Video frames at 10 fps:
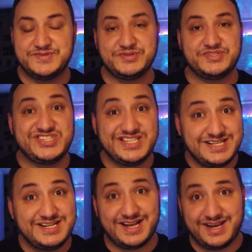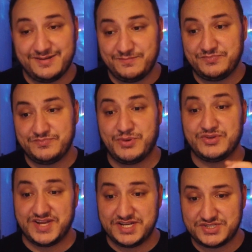So she got a
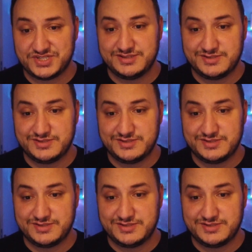potential